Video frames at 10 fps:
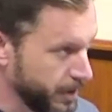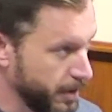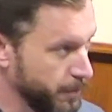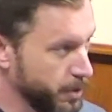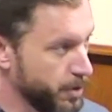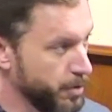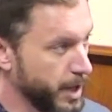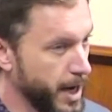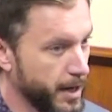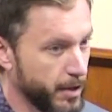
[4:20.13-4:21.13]
if you do
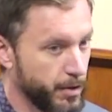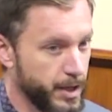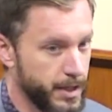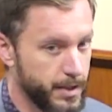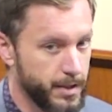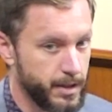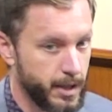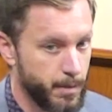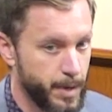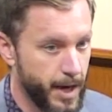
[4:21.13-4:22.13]
not increase the
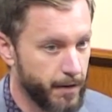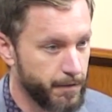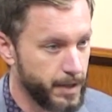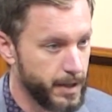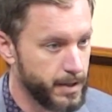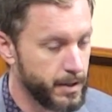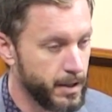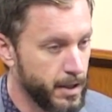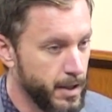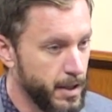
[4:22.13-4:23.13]
impact fees.
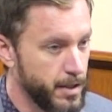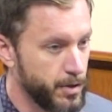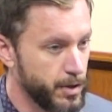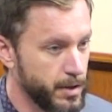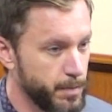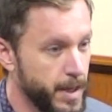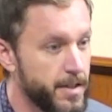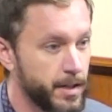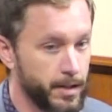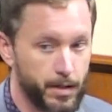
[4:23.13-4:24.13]
This is
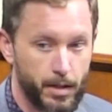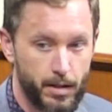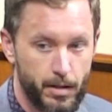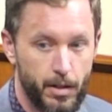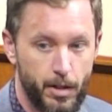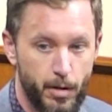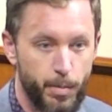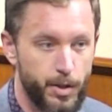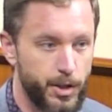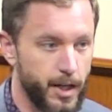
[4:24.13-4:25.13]
based on the current
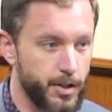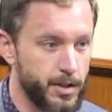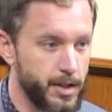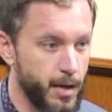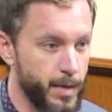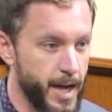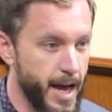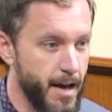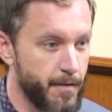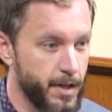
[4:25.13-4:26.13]
projections that we
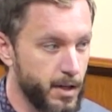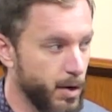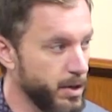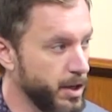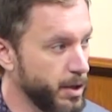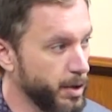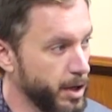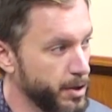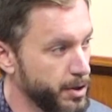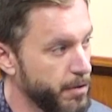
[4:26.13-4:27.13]
have, and you can only
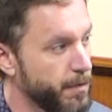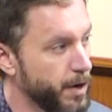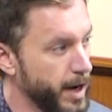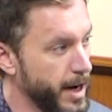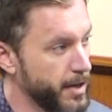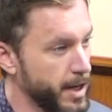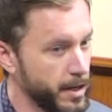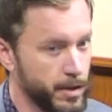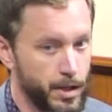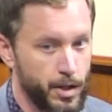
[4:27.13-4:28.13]
go so far out,
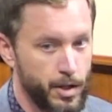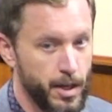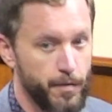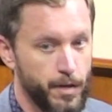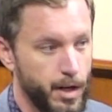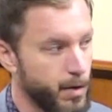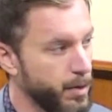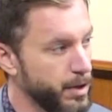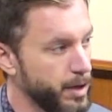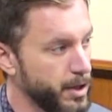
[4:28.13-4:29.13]
and you never know
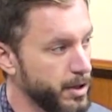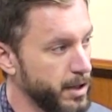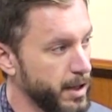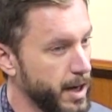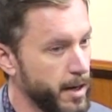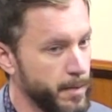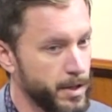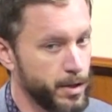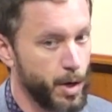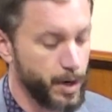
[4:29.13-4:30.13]
what direction the economy
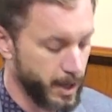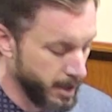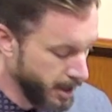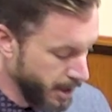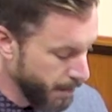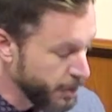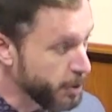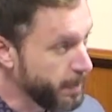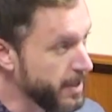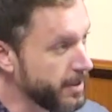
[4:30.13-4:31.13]
is going. But
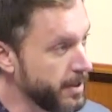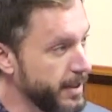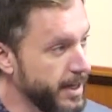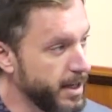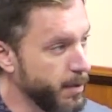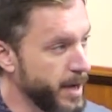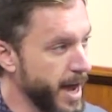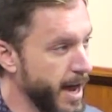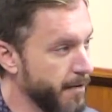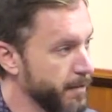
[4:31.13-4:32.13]
just based on the data that we
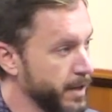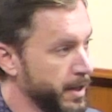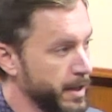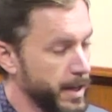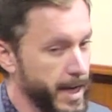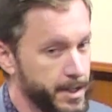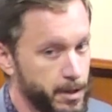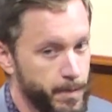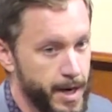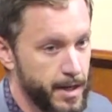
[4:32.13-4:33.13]
have, they
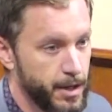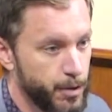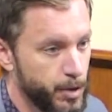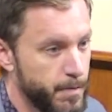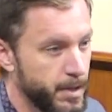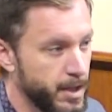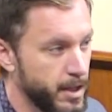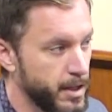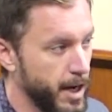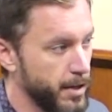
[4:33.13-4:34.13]
estimated $3
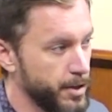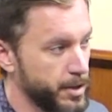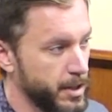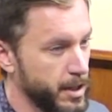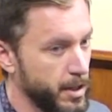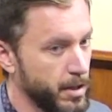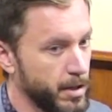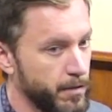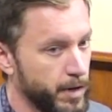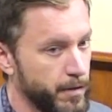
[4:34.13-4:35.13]
million a
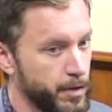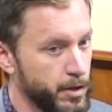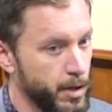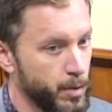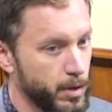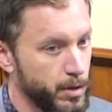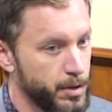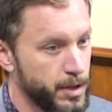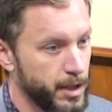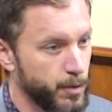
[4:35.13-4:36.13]
year of revenue that we're
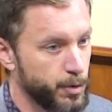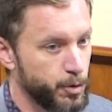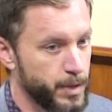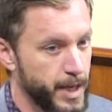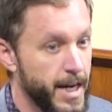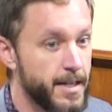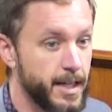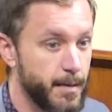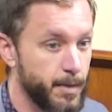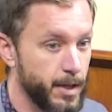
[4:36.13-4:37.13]
losing, which would be
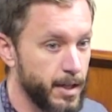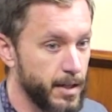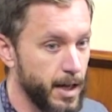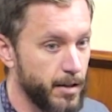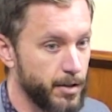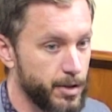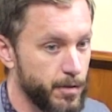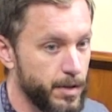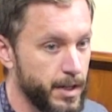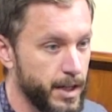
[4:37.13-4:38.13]
$18 million
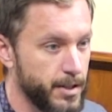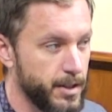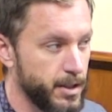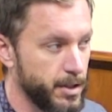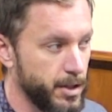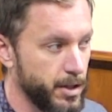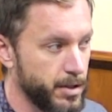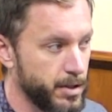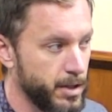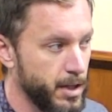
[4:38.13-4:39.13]
over the next 6
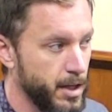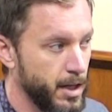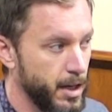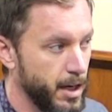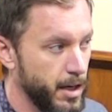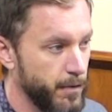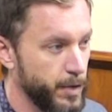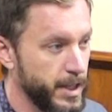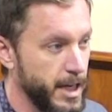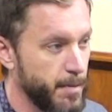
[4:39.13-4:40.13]
years if
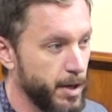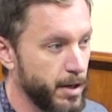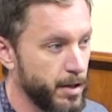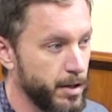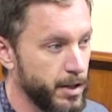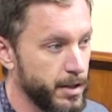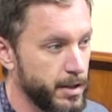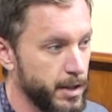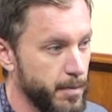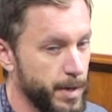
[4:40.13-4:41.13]
we keep our
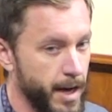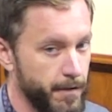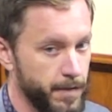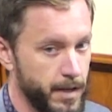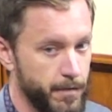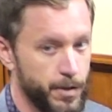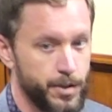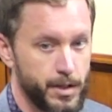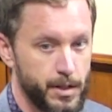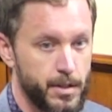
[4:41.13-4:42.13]
current impact fee
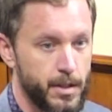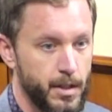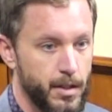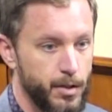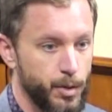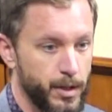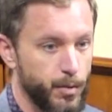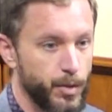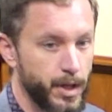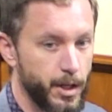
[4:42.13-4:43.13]
versus doing
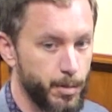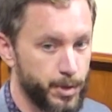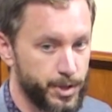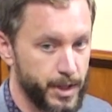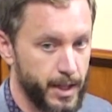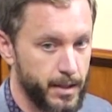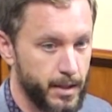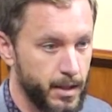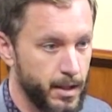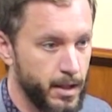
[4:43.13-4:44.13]
the 100%.
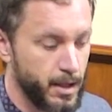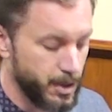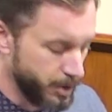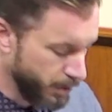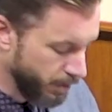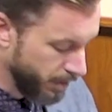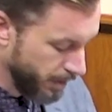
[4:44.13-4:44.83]
So